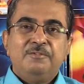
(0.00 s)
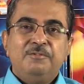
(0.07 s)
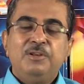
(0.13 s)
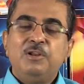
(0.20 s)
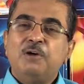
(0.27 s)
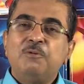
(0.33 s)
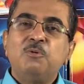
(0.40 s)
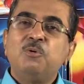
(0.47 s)
we
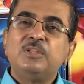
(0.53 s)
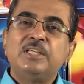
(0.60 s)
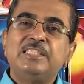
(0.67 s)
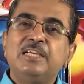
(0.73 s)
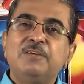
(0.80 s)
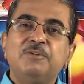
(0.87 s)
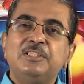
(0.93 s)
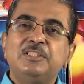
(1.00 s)
now know the
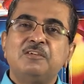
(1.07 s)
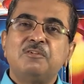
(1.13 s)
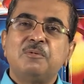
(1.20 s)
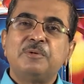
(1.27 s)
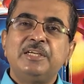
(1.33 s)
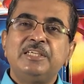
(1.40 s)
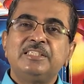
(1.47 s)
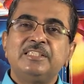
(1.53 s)
sequence of
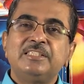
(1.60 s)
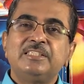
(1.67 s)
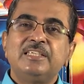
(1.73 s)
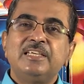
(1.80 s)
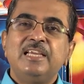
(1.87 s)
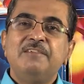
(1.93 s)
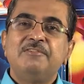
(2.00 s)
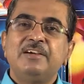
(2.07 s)
operations.
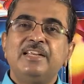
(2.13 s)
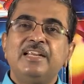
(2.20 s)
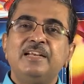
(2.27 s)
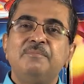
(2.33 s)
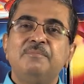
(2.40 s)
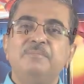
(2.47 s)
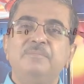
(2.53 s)
If I write